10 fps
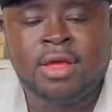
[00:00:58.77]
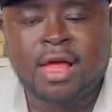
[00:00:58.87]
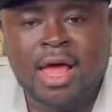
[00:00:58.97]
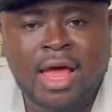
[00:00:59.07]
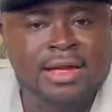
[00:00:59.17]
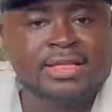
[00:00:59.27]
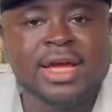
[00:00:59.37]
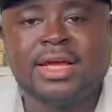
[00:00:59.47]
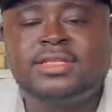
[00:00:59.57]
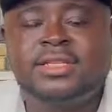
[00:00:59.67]
Ad
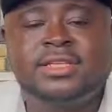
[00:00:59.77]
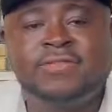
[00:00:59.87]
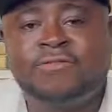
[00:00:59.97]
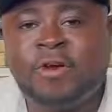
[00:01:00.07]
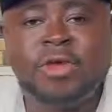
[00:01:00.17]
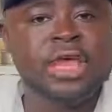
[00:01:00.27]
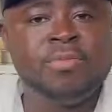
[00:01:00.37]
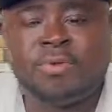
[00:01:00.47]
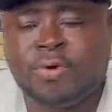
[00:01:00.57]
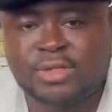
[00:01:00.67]
targeting is very
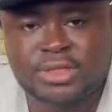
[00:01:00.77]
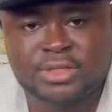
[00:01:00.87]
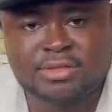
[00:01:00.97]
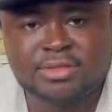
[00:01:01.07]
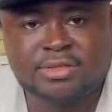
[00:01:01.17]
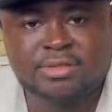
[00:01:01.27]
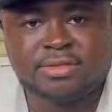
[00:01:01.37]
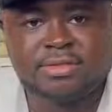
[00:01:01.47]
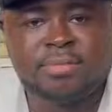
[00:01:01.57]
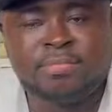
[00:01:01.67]
important
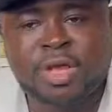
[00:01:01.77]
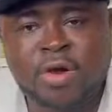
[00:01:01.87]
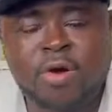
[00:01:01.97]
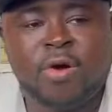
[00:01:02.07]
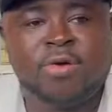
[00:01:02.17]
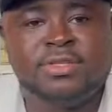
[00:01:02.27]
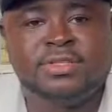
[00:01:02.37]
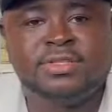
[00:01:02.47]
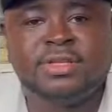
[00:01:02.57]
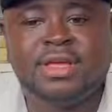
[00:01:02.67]

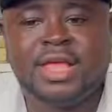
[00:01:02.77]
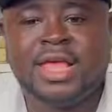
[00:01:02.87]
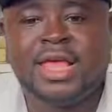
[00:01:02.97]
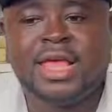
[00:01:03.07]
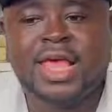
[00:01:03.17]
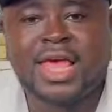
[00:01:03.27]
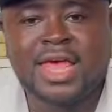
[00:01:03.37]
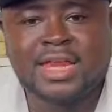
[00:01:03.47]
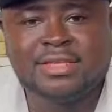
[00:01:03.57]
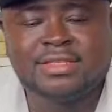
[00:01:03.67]
because
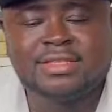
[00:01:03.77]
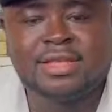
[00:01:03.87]
it is